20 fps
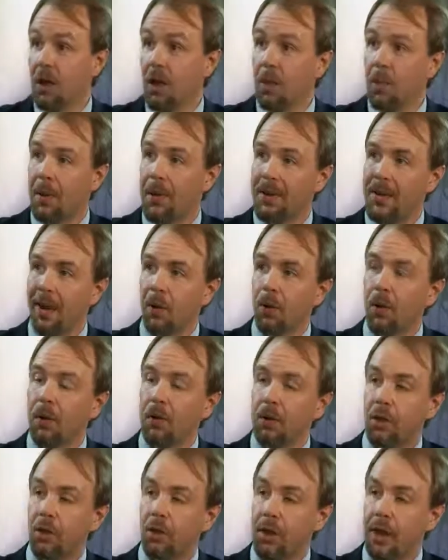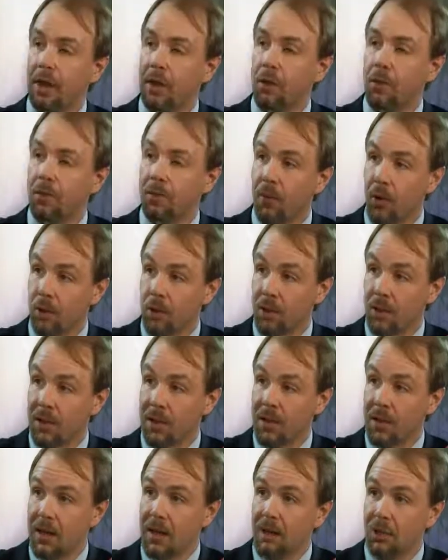But now what you're getting with
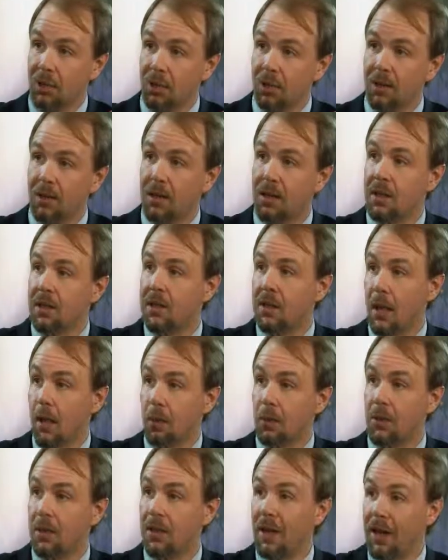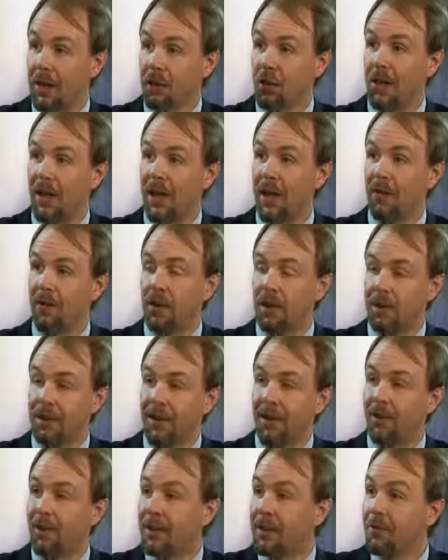virtualization is the opportunity to actually have a
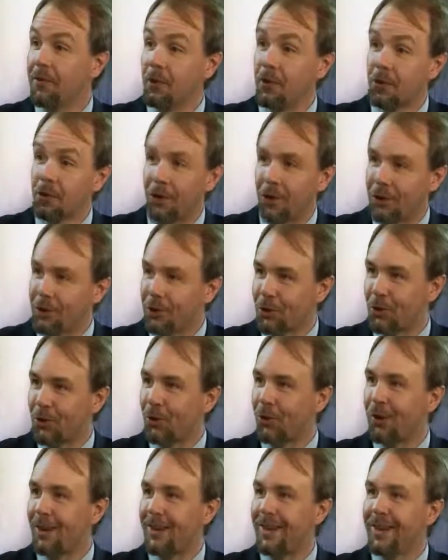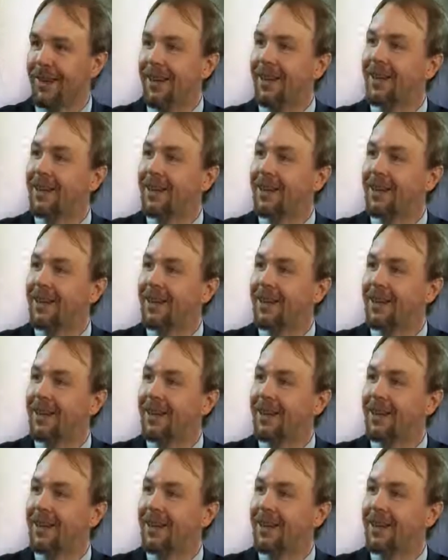now infrastructure or a